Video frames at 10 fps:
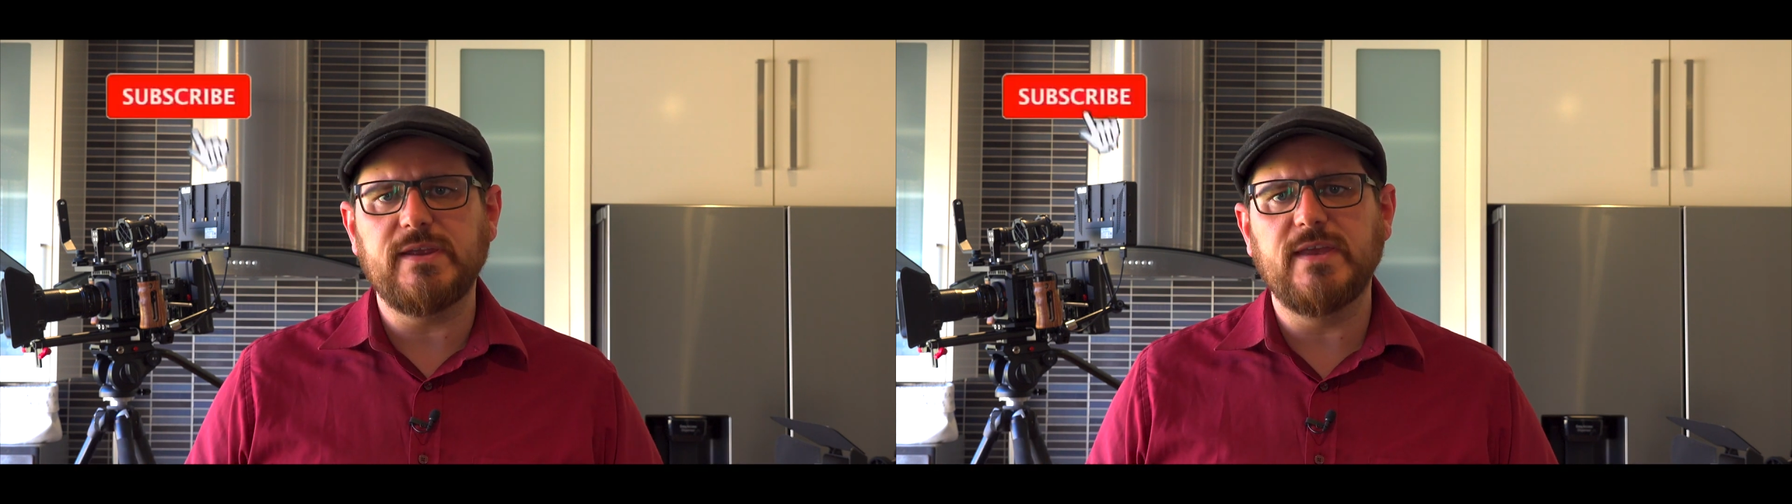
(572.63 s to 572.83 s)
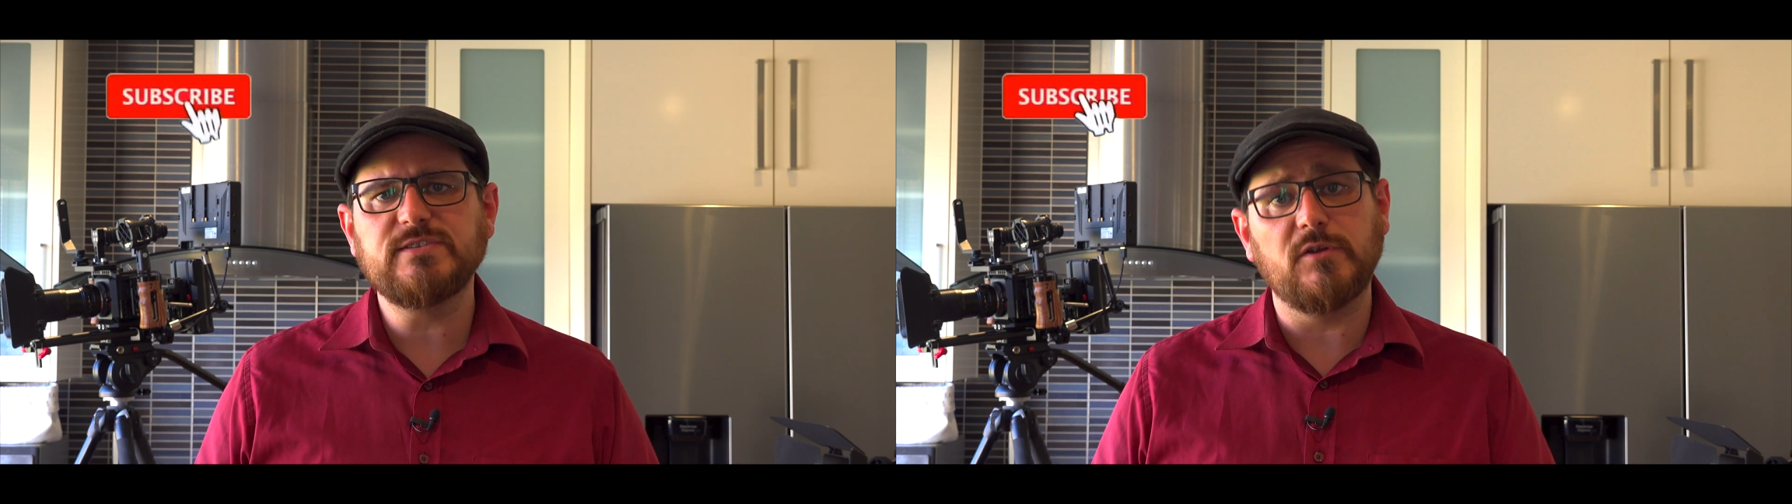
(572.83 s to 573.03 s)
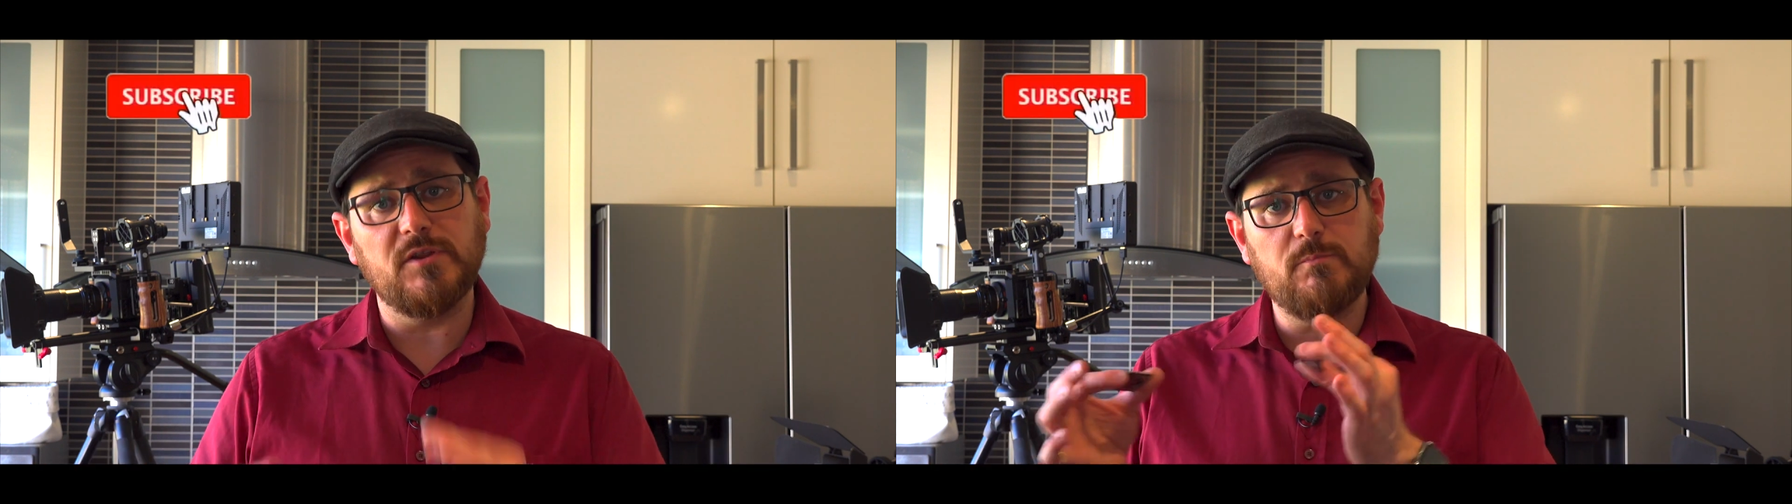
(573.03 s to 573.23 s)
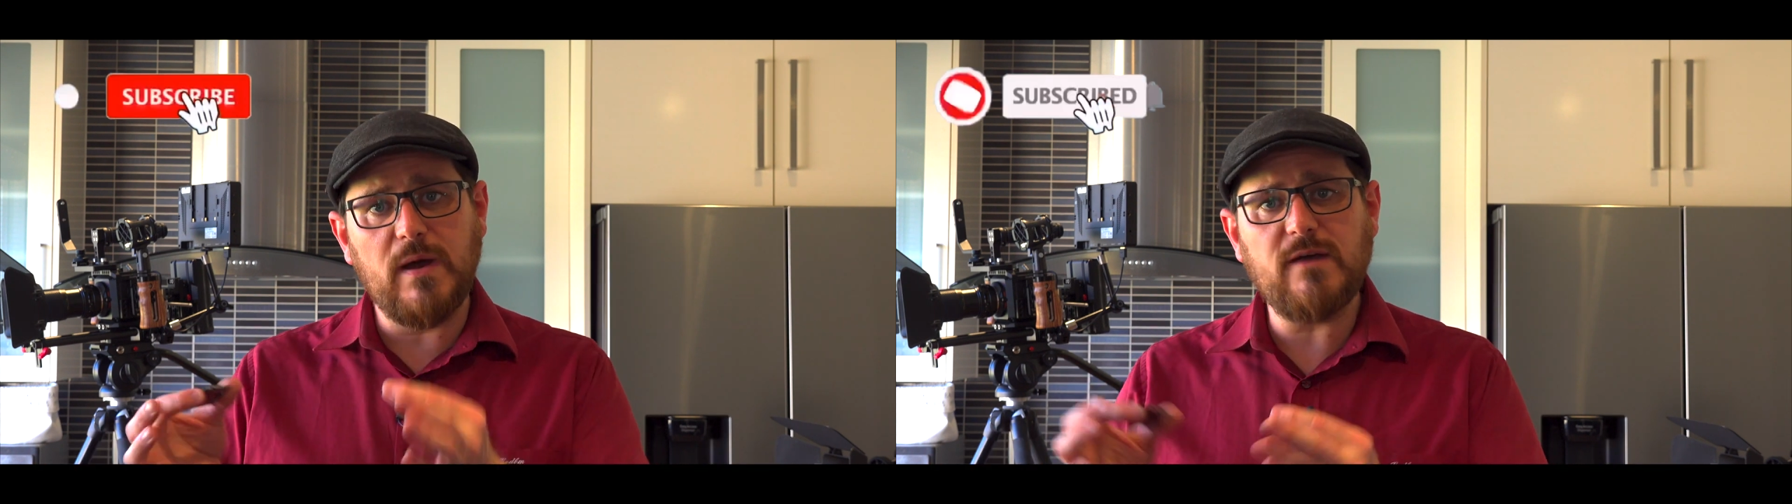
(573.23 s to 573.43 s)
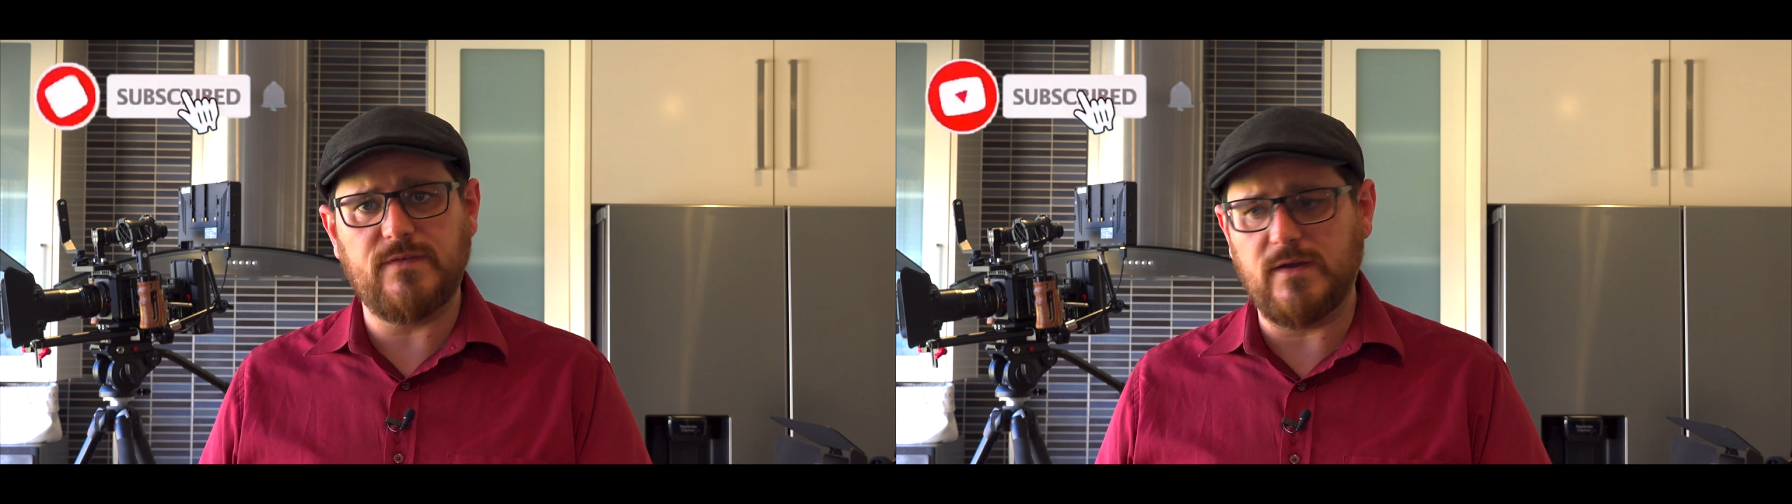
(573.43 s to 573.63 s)
is look at the
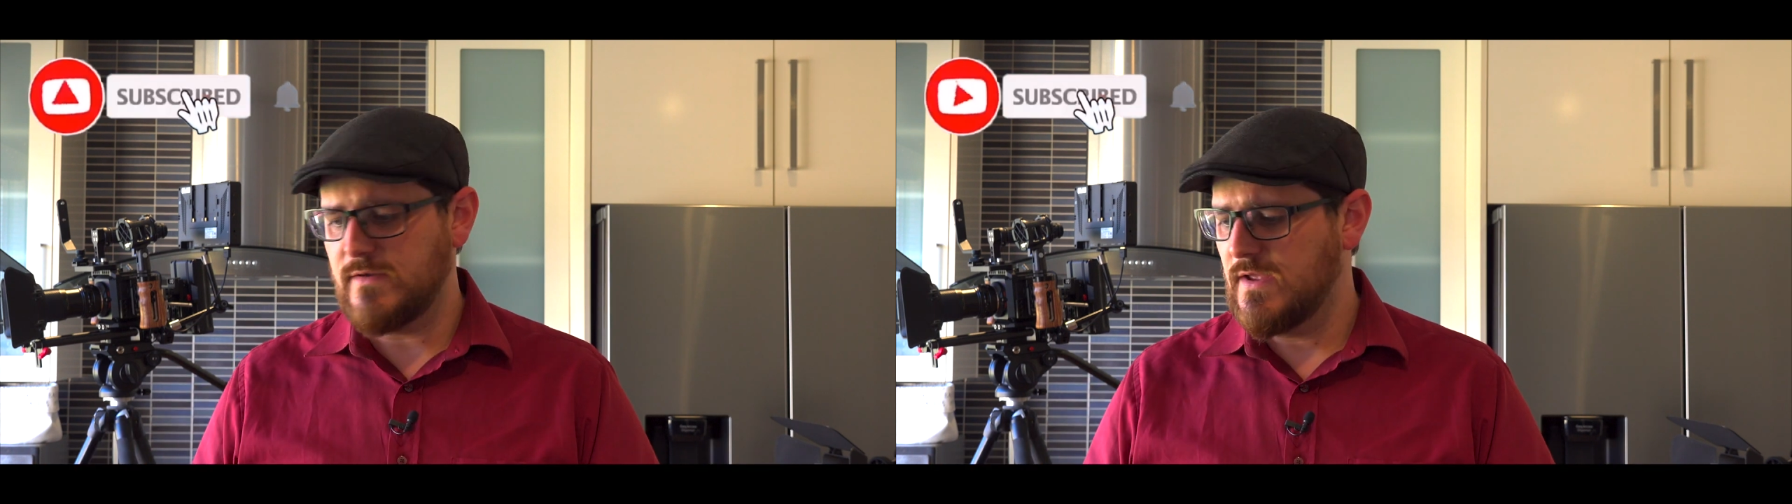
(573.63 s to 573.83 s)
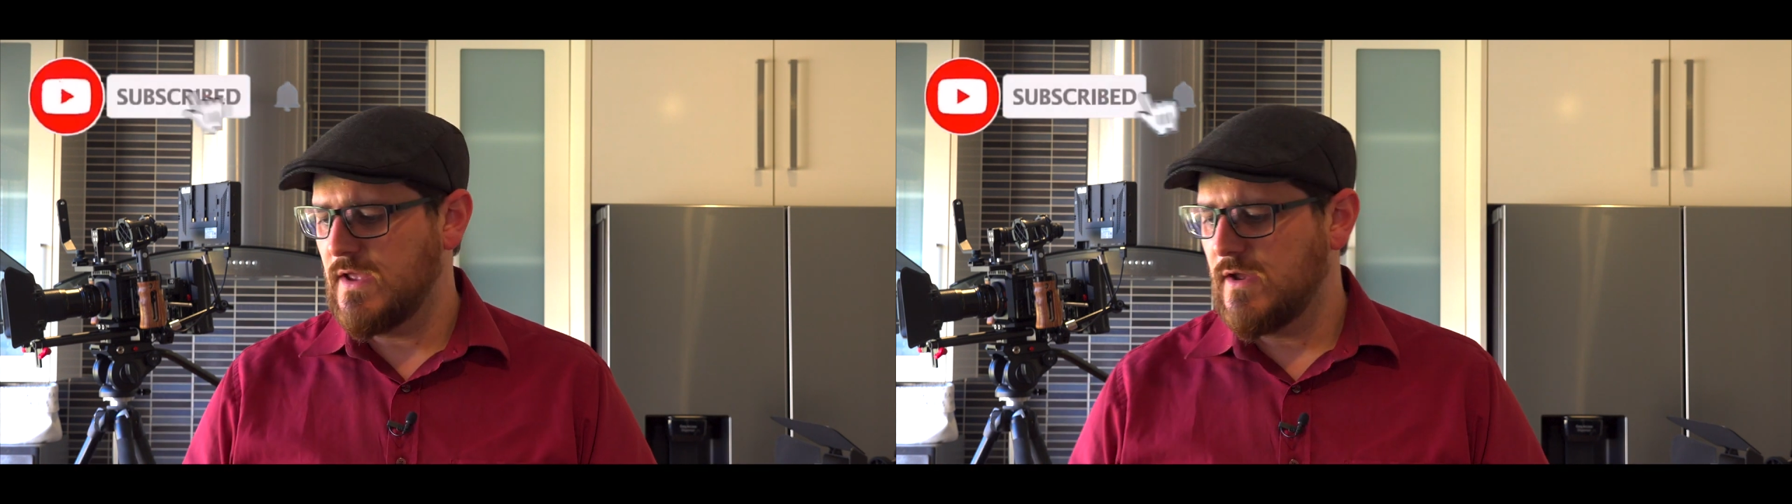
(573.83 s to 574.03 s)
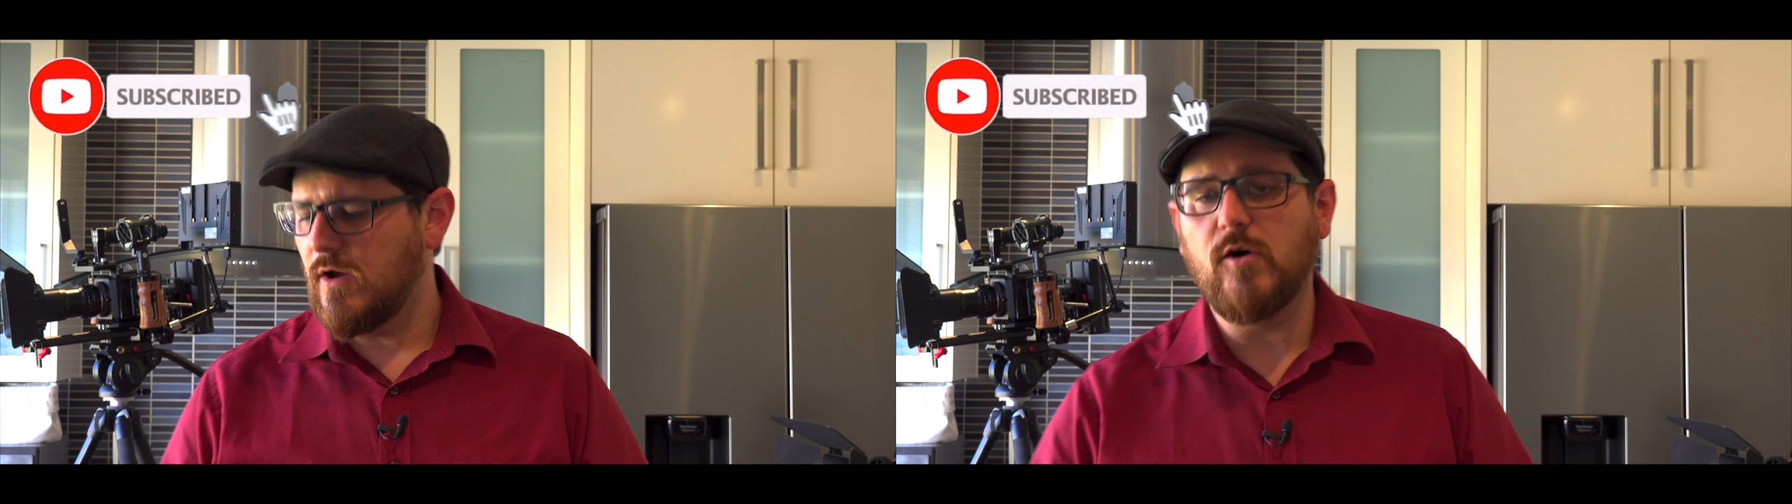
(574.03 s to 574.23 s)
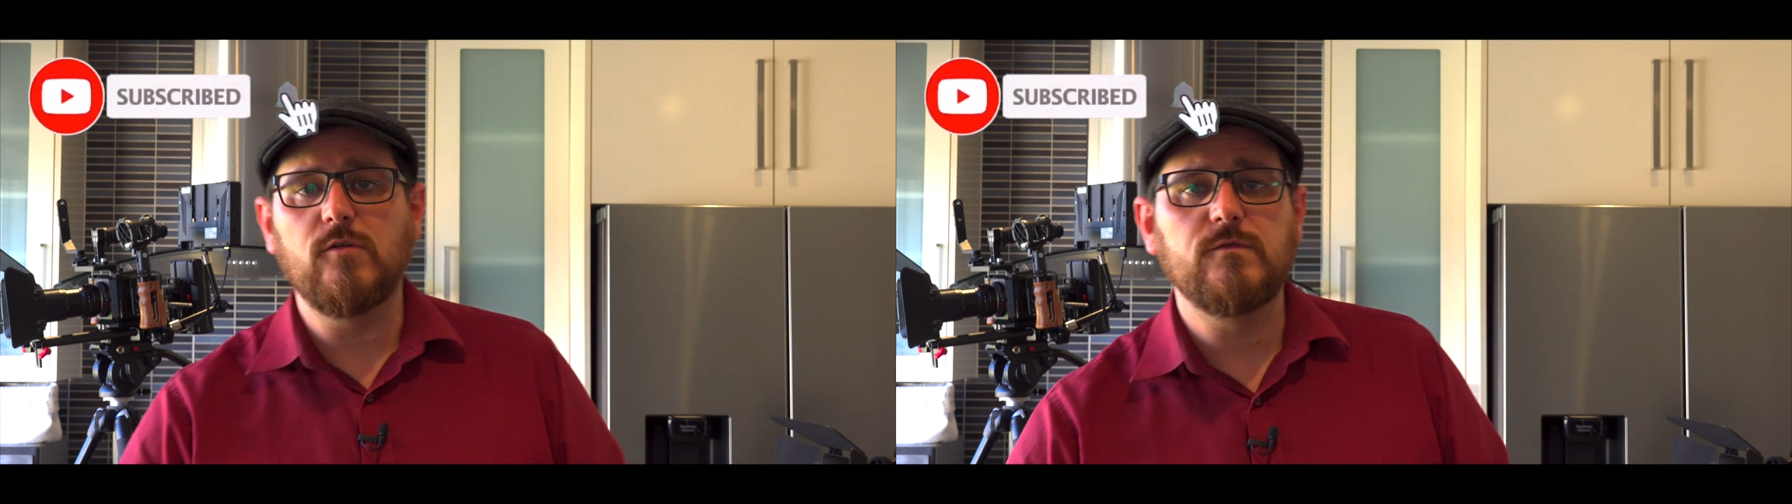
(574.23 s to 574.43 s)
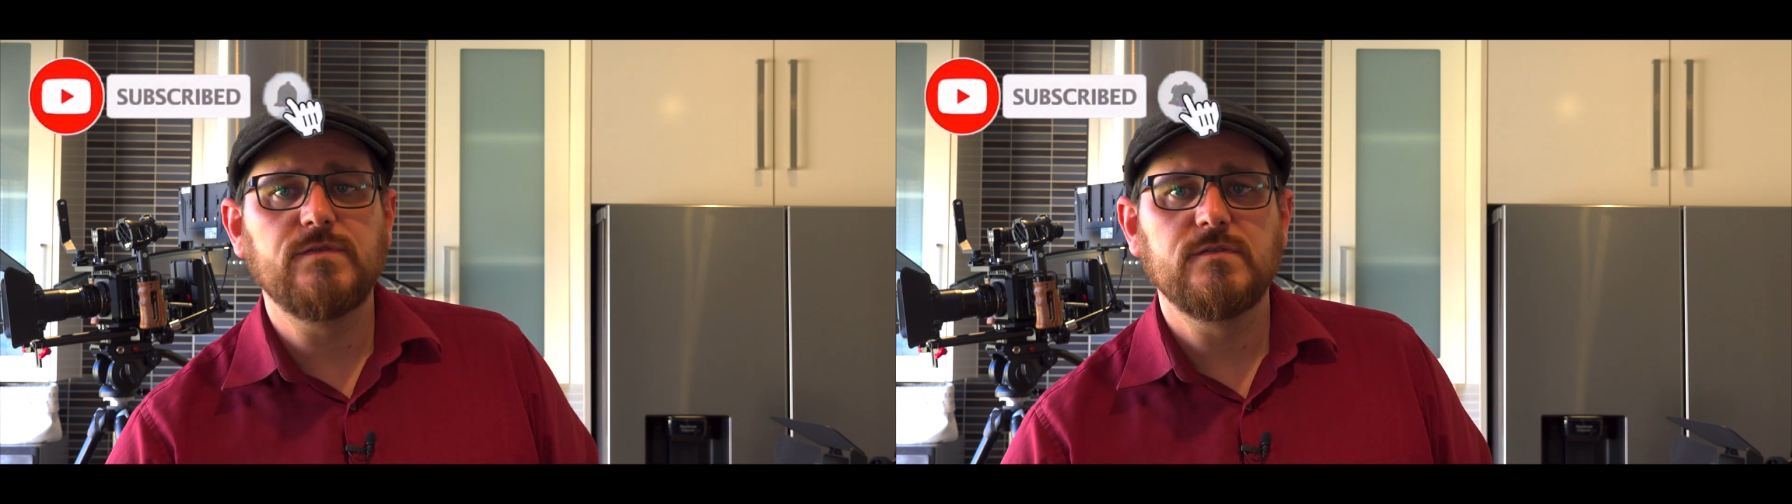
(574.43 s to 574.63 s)
buffer
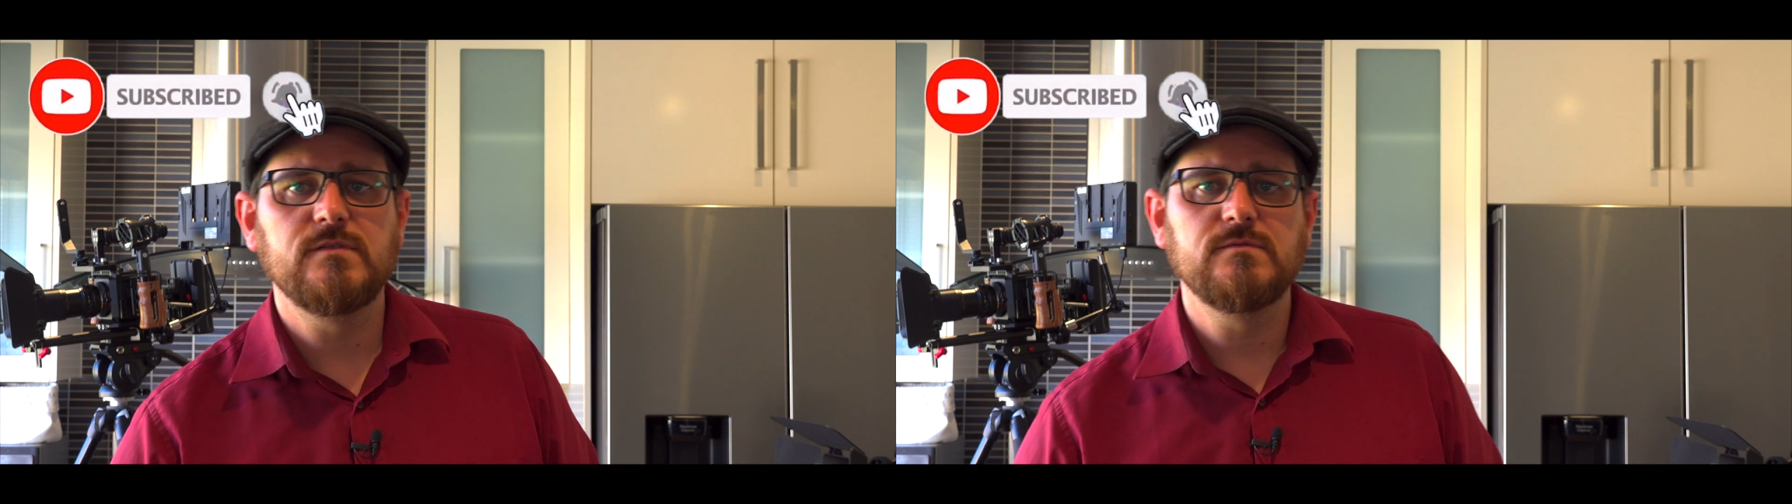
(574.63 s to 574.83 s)
of